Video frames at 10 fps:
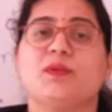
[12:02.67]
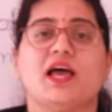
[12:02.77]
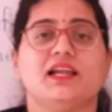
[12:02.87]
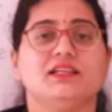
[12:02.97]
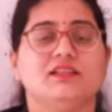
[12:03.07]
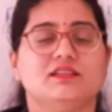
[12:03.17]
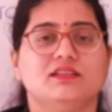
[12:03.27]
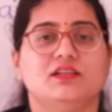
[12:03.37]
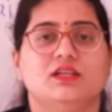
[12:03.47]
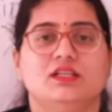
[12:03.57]
plant.
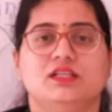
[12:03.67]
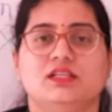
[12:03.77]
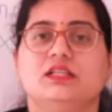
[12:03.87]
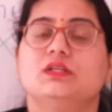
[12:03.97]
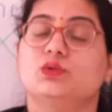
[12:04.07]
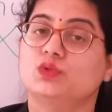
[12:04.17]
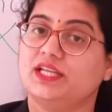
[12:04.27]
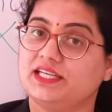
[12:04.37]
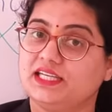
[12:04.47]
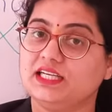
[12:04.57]
Do
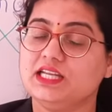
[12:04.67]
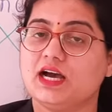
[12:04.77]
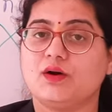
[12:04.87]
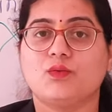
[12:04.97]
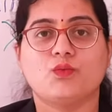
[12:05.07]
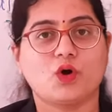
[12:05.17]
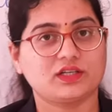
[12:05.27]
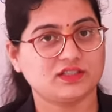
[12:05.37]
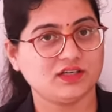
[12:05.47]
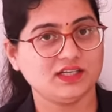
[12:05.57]
they need
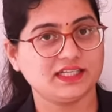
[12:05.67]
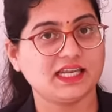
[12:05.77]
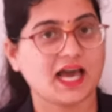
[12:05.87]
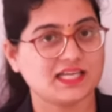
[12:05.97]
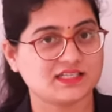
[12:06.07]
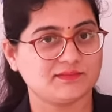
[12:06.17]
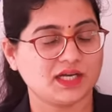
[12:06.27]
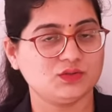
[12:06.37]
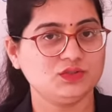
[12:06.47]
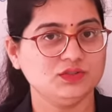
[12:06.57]
water in large
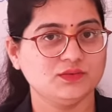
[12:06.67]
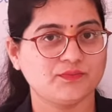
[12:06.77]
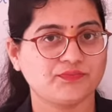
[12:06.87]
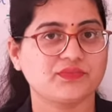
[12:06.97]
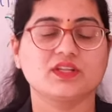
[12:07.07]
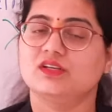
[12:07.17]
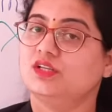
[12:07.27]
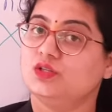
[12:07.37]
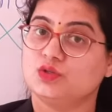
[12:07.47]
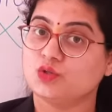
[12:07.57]
amount?
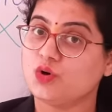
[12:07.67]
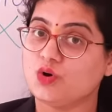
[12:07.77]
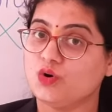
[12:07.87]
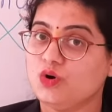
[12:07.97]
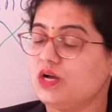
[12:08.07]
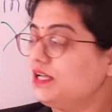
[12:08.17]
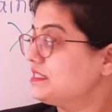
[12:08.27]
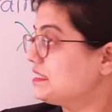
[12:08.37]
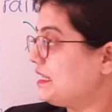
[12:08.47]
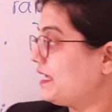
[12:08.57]

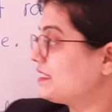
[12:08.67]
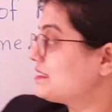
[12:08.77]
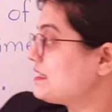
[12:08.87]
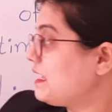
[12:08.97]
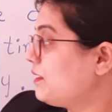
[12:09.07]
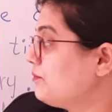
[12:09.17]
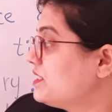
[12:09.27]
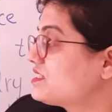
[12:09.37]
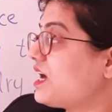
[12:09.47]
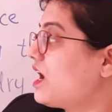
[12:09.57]
No. Like
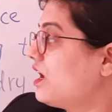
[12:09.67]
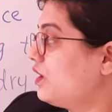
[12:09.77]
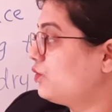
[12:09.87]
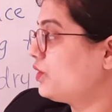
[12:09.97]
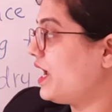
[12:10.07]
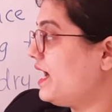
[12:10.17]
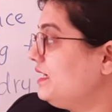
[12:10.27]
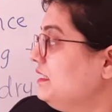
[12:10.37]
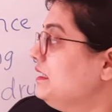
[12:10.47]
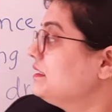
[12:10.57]
say this kangaroo
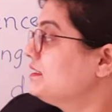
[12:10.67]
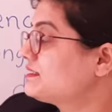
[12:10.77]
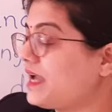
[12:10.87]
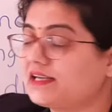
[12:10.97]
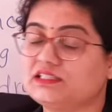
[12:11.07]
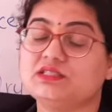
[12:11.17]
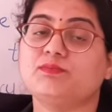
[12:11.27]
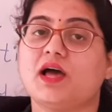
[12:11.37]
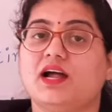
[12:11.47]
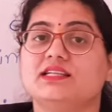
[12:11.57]
rat, these
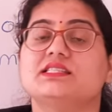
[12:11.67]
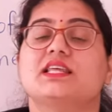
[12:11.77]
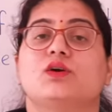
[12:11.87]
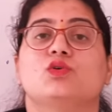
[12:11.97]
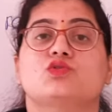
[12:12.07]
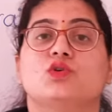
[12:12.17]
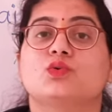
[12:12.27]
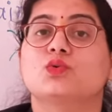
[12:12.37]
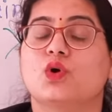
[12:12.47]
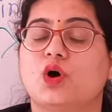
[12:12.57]
cactus plants, they also
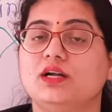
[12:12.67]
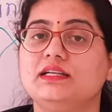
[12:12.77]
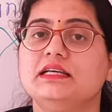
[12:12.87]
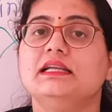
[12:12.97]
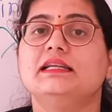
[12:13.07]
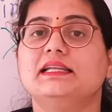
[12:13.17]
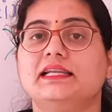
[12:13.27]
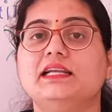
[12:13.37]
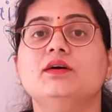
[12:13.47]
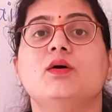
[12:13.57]
do not
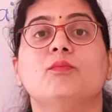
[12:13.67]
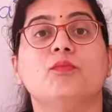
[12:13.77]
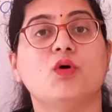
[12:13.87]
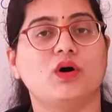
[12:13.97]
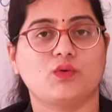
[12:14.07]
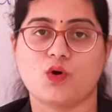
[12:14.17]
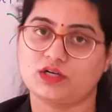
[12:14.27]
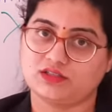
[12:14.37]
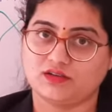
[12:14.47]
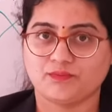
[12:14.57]
need more
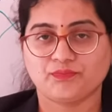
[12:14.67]
water.